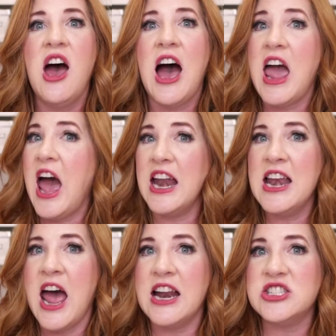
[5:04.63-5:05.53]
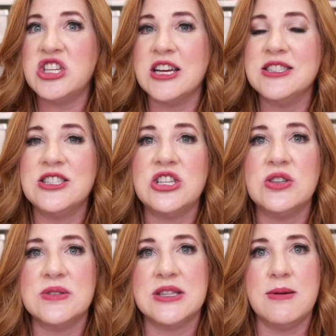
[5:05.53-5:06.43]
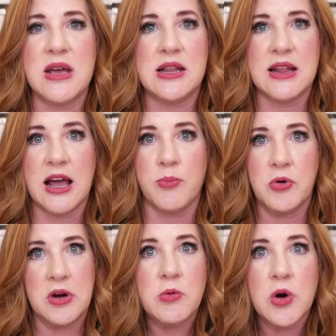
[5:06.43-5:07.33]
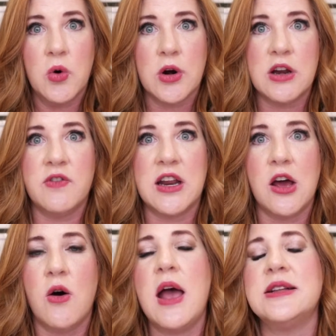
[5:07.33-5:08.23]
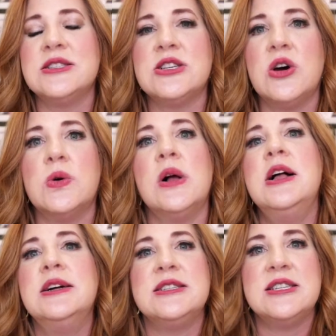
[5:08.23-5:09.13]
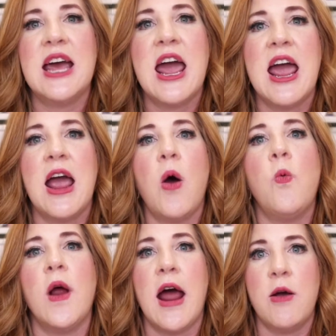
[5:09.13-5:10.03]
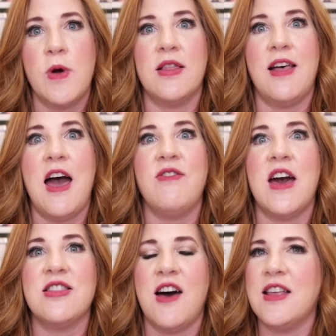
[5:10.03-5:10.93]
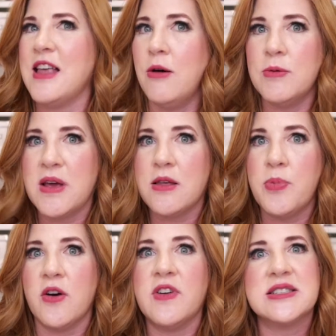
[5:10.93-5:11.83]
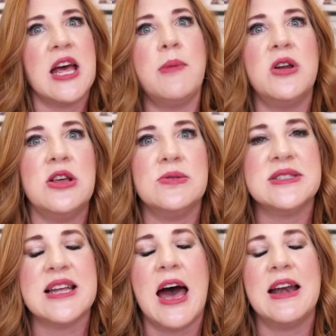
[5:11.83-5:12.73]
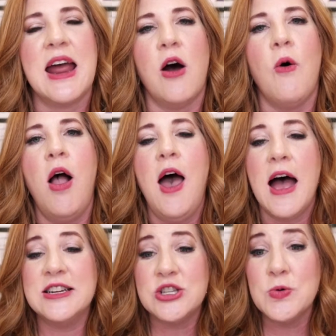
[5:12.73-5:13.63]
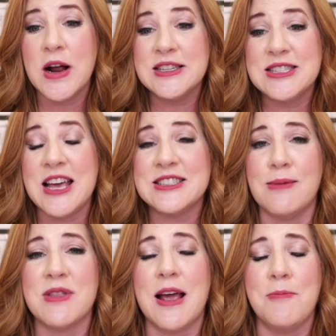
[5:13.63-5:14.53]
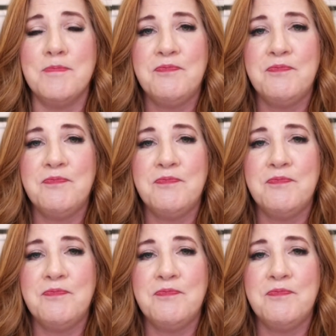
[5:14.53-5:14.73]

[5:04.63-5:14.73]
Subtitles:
I hadn't had a chance to use them in like a pre-recorded video. And so today when I went live, I thought that would be the perfect time to use that. Now, I do want to say something.